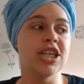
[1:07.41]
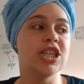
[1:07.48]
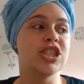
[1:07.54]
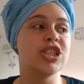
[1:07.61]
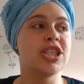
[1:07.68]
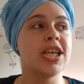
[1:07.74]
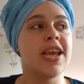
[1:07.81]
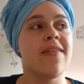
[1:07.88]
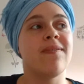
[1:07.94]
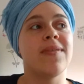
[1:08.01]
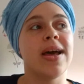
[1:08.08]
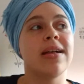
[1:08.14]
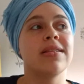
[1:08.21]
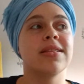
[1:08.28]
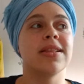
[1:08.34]
she
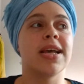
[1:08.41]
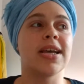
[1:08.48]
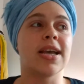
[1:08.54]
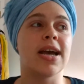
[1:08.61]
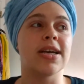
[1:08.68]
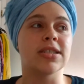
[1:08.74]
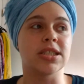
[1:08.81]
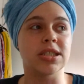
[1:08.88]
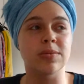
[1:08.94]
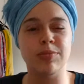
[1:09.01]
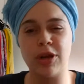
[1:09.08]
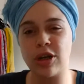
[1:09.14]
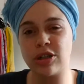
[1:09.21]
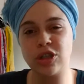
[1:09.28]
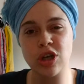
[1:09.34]
felt like a
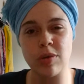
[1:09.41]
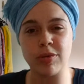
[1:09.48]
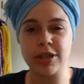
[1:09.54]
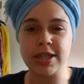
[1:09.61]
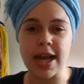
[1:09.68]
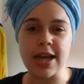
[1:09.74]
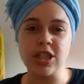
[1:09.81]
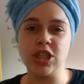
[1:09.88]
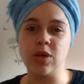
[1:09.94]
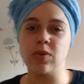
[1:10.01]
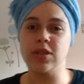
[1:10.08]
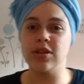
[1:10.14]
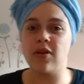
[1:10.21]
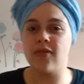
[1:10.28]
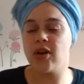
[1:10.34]
spiritual protection
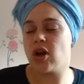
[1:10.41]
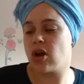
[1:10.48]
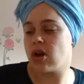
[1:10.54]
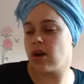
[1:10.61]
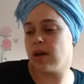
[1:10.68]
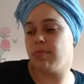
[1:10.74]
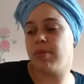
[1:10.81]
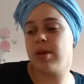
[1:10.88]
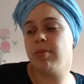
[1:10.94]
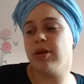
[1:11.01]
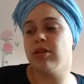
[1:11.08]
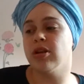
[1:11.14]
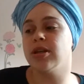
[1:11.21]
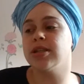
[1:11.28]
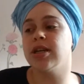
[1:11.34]
was over her and
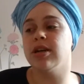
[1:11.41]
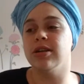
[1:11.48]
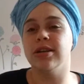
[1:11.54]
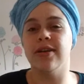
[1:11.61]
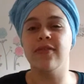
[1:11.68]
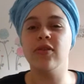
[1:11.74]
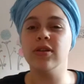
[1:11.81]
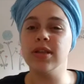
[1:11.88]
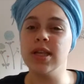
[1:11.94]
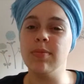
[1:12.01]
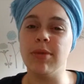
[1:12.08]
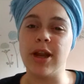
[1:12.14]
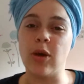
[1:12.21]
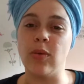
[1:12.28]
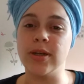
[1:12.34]
people looked at her differently,
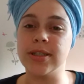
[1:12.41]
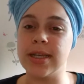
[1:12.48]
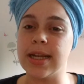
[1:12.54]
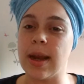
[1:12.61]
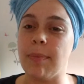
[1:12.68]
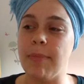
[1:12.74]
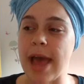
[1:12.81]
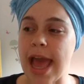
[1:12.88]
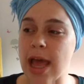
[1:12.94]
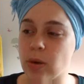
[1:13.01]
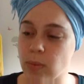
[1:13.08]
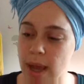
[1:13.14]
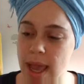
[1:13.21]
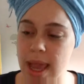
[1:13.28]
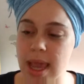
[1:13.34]
but it wasn't in a bad
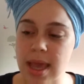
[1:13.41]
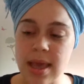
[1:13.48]
way.